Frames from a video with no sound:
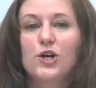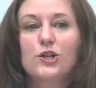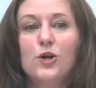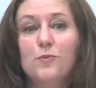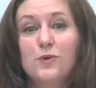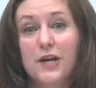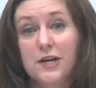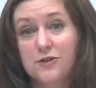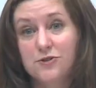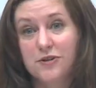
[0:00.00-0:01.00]
Global
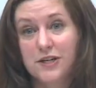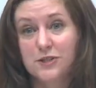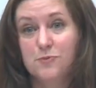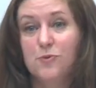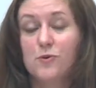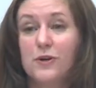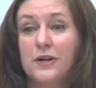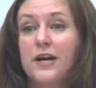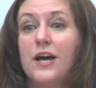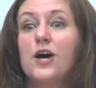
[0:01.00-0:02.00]
air
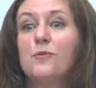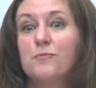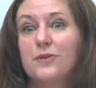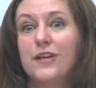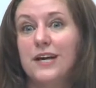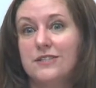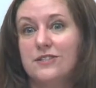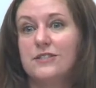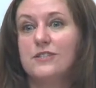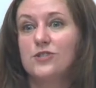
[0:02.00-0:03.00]
transport plus
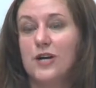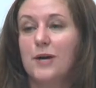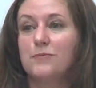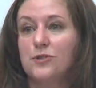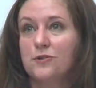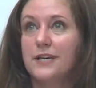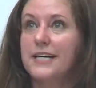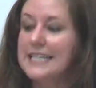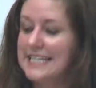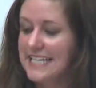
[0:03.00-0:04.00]
the jobs
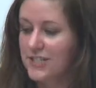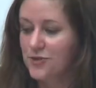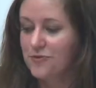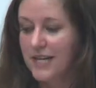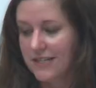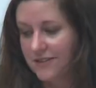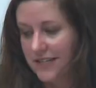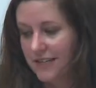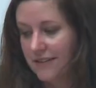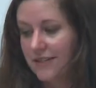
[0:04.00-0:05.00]
created
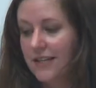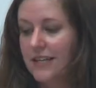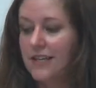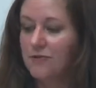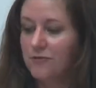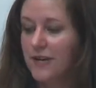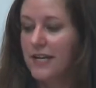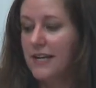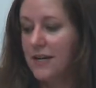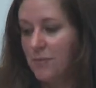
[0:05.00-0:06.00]
indirectly in
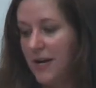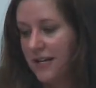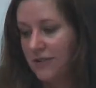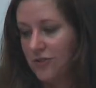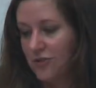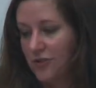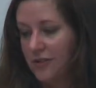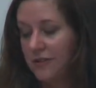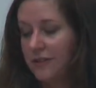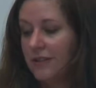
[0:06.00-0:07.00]
freight and
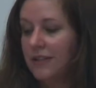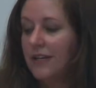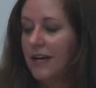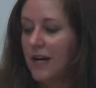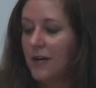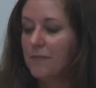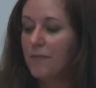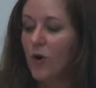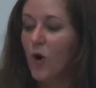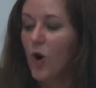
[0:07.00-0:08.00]
passenger,
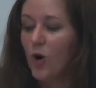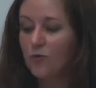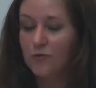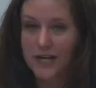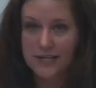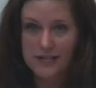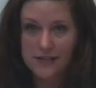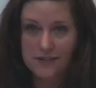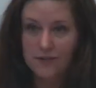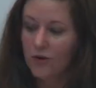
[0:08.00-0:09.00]

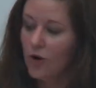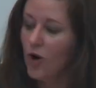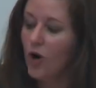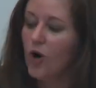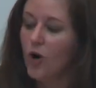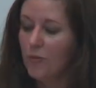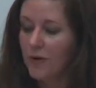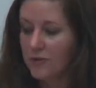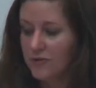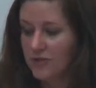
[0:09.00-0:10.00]
already
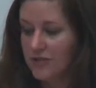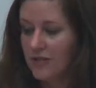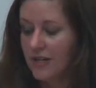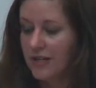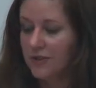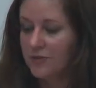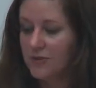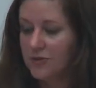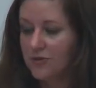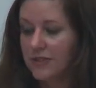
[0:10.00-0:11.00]
almost
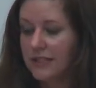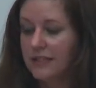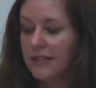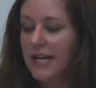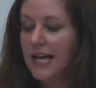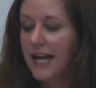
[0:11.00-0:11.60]
3 trillion,